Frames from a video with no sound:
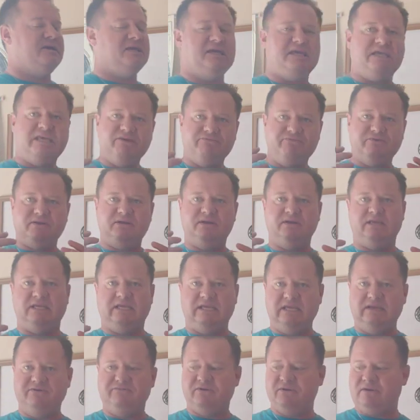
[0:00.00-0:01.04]
even
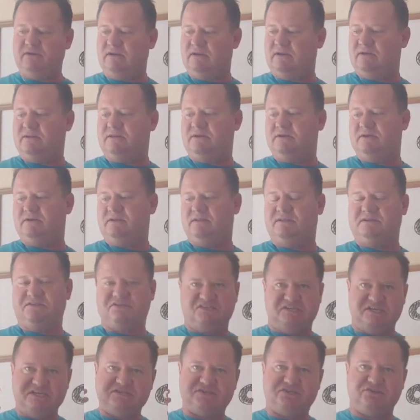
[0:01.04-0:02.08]
the
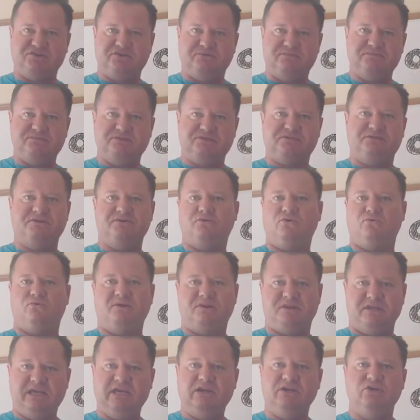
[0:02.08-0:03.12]
systems that are
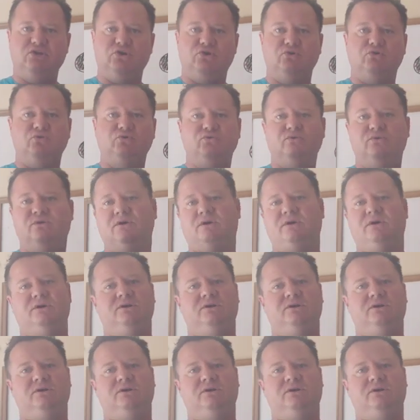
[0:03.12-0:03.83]
within you,